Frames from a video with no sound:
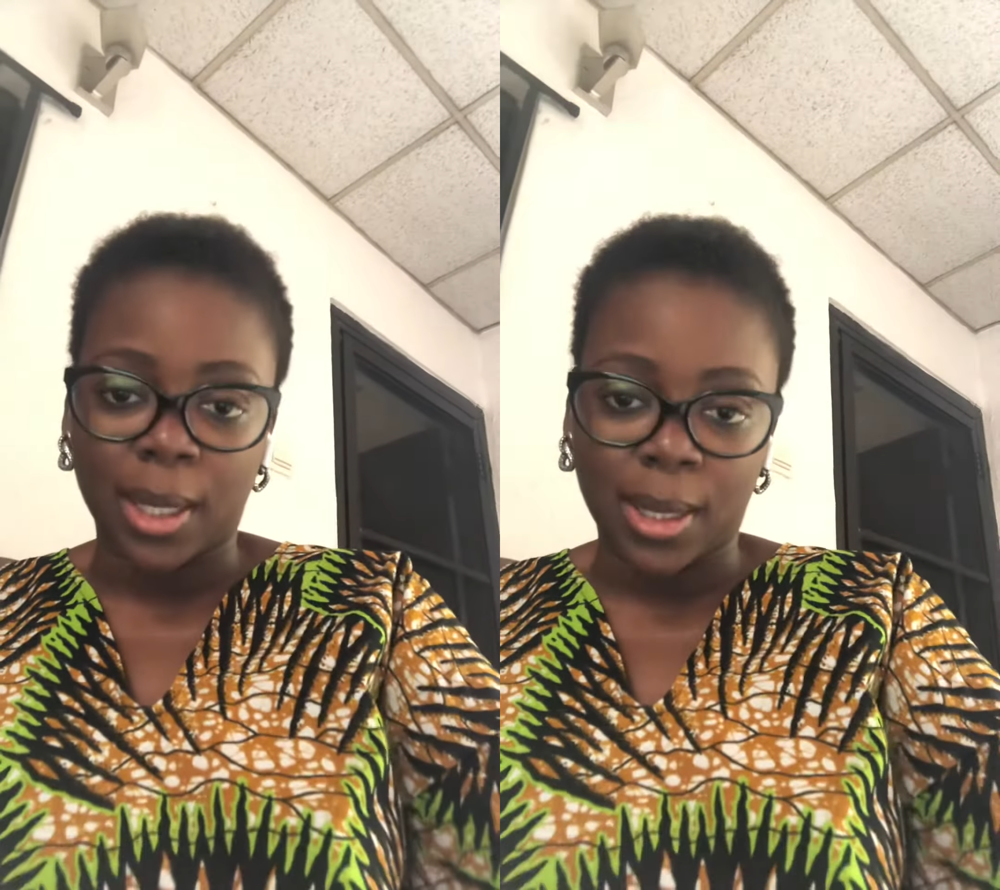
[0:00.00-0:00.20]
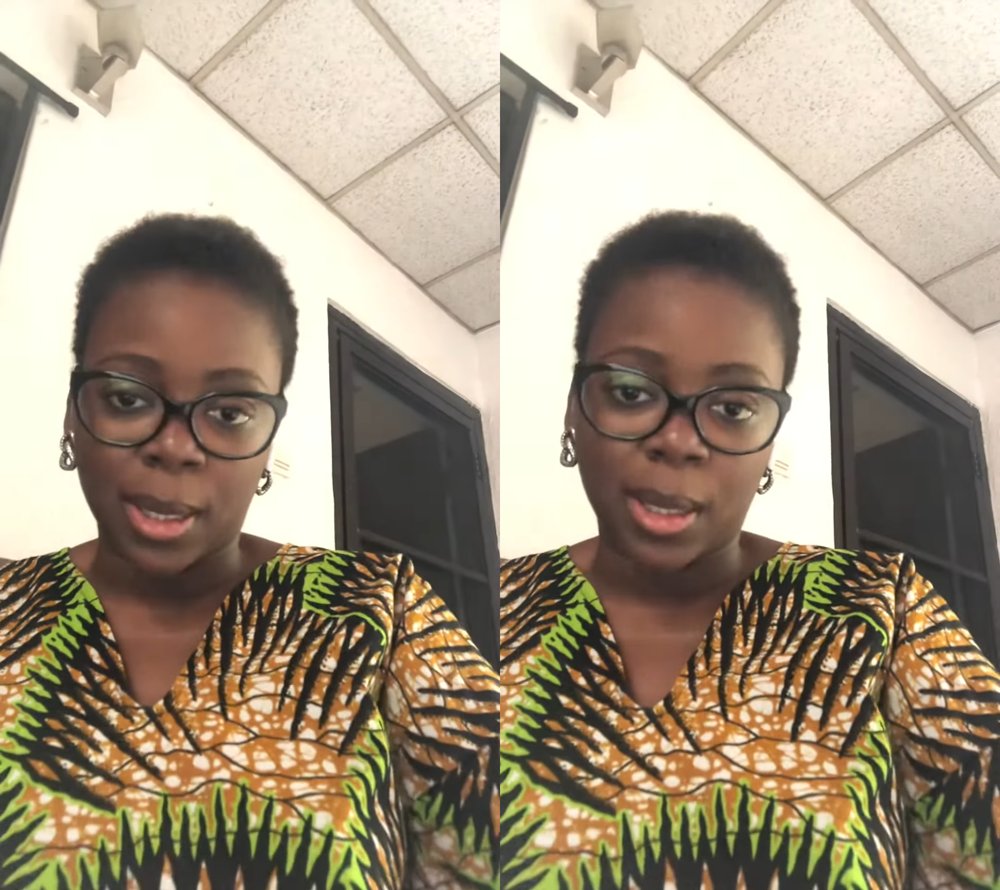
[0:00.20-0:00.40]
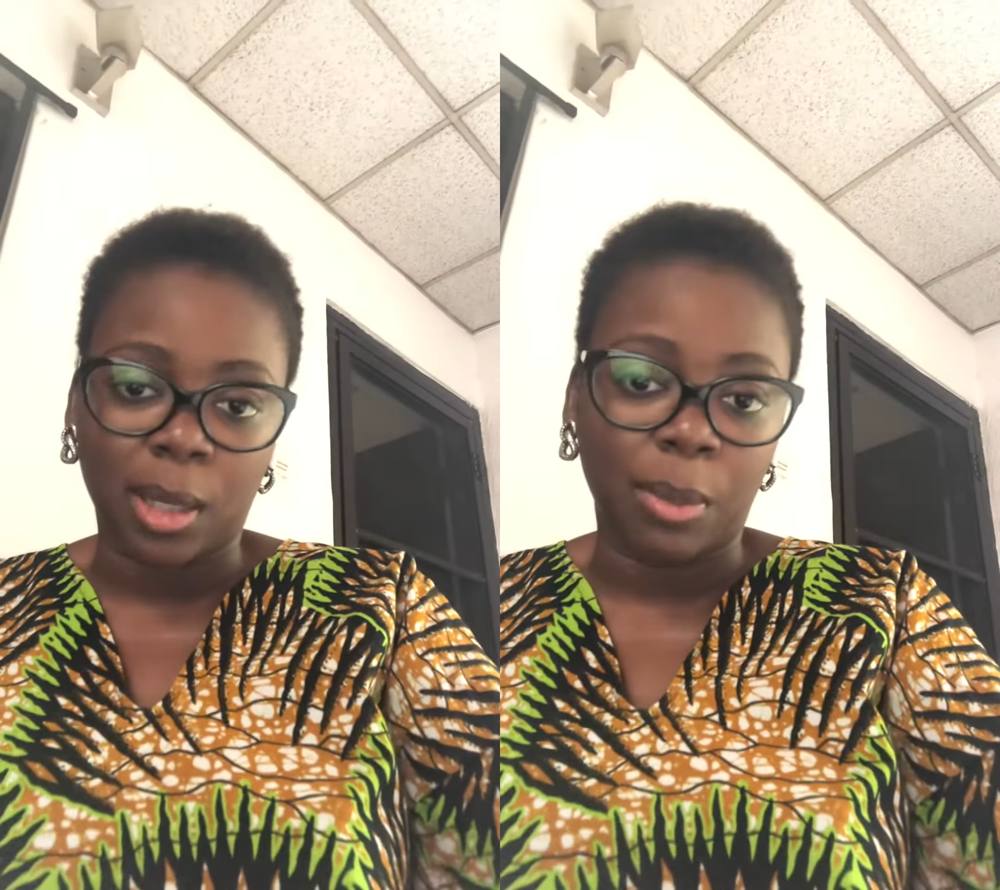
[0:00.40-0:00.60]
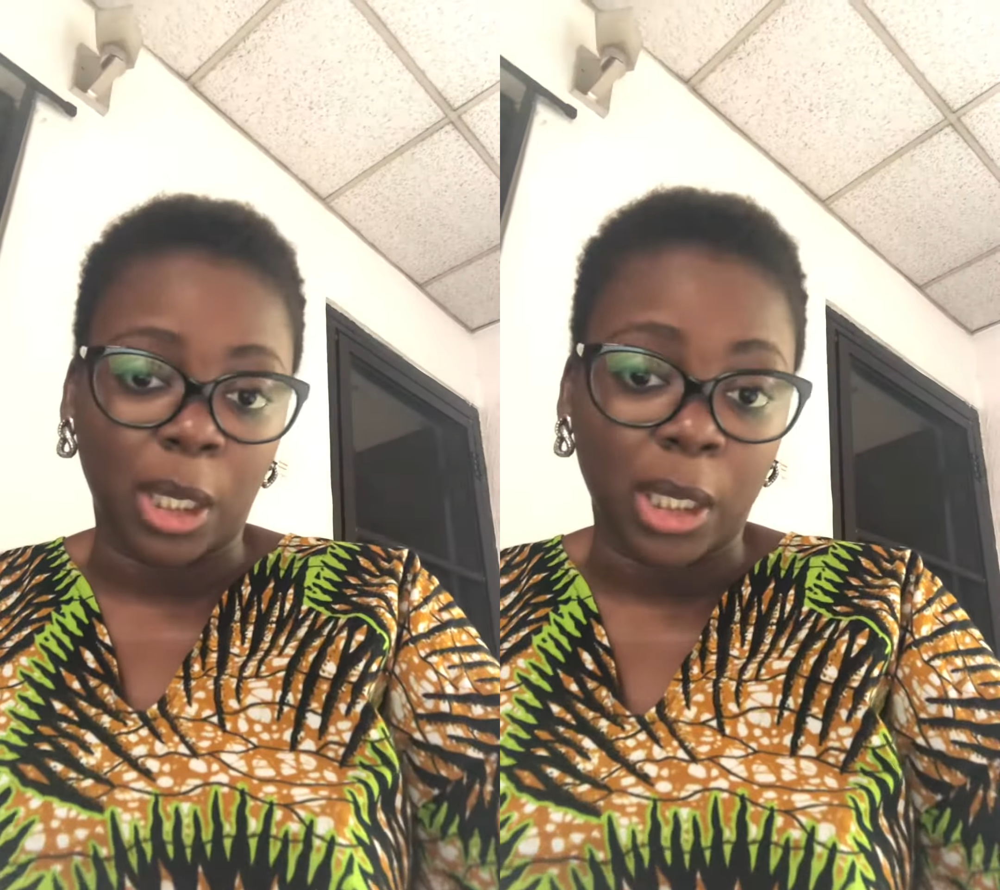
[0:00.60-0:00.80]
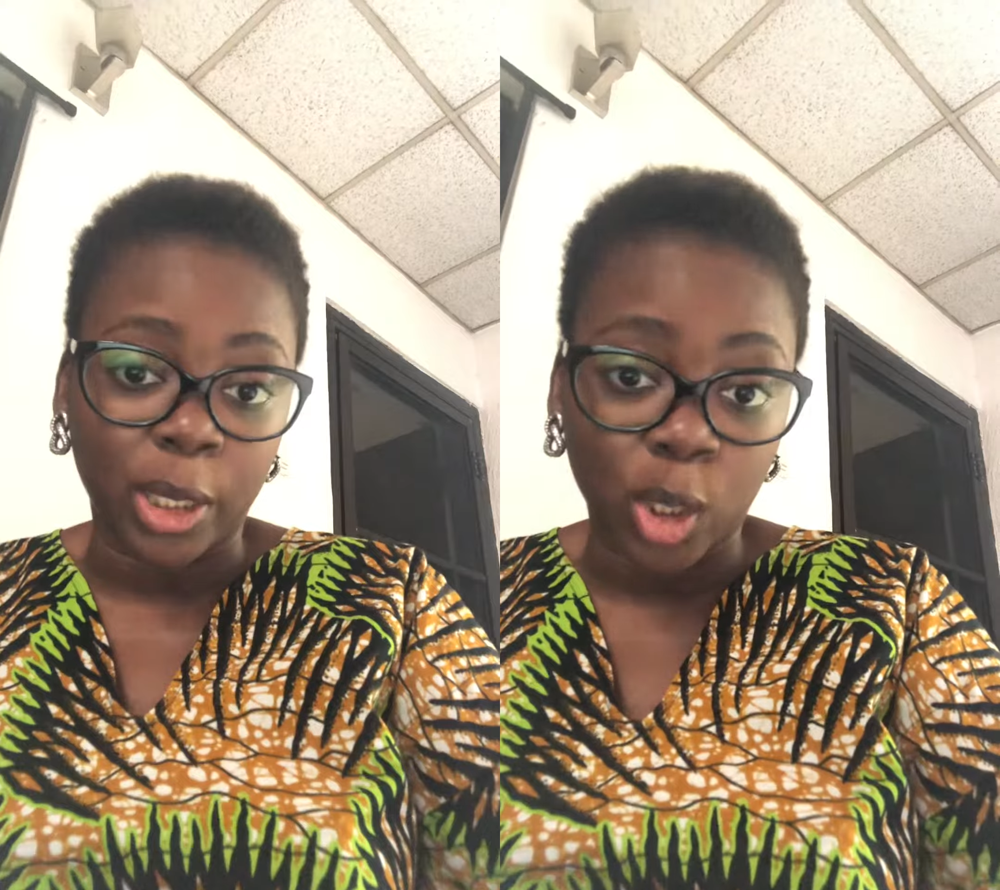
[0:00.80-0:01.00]
system
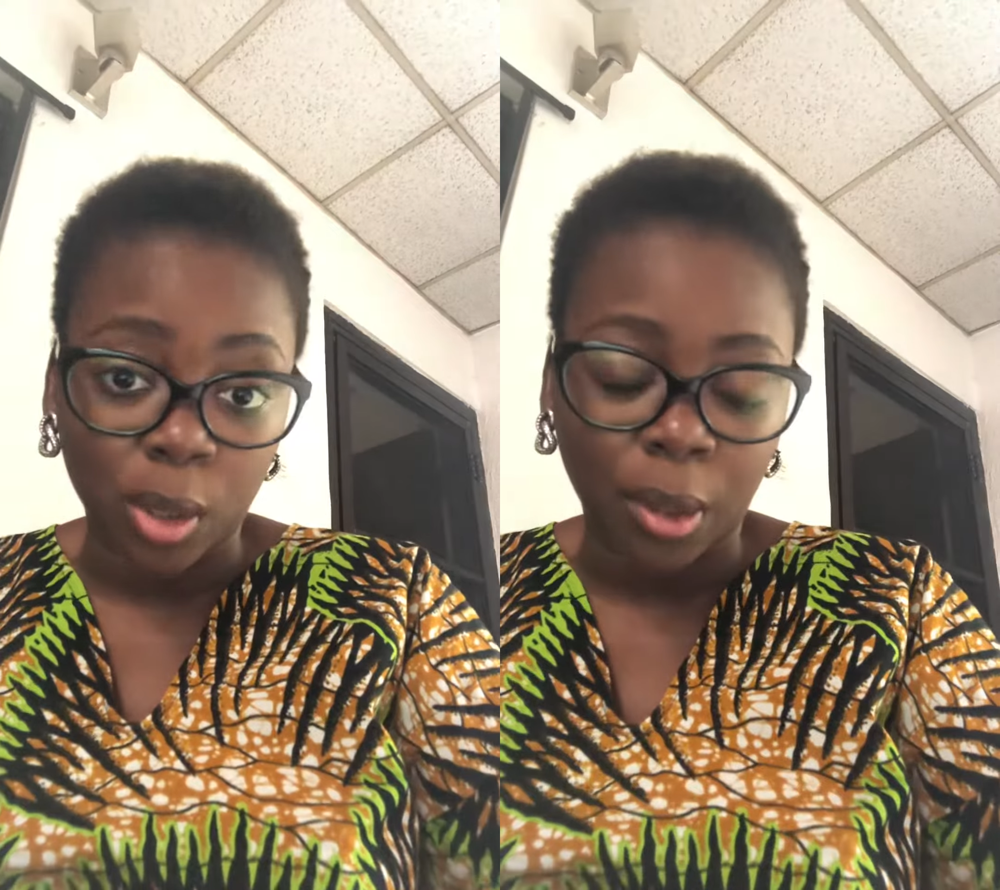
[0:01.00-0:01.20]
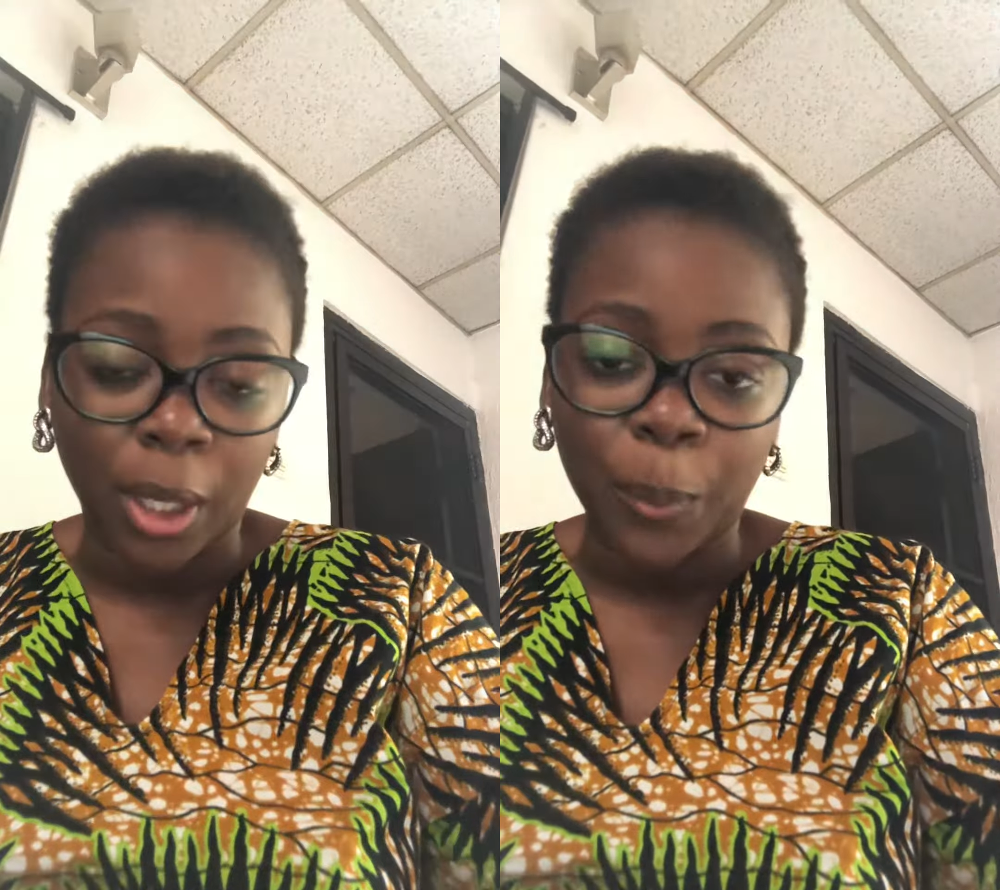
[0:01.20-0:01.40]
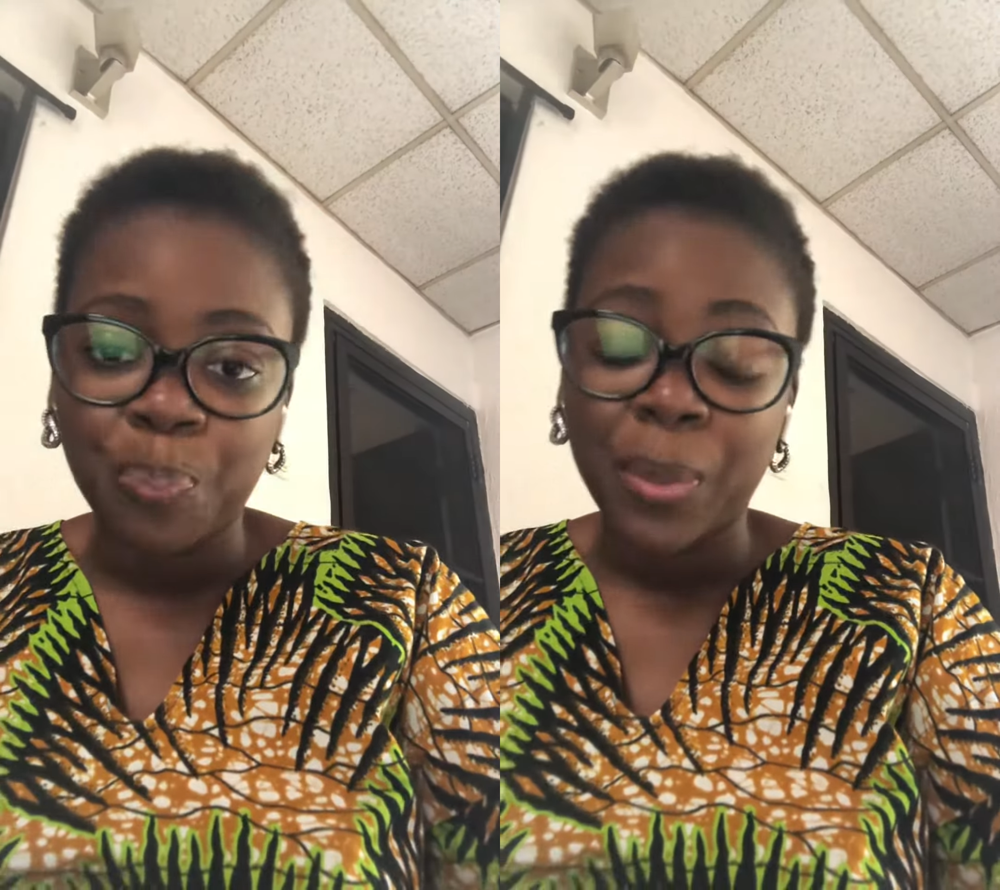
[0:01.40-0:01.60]
in Nigeria.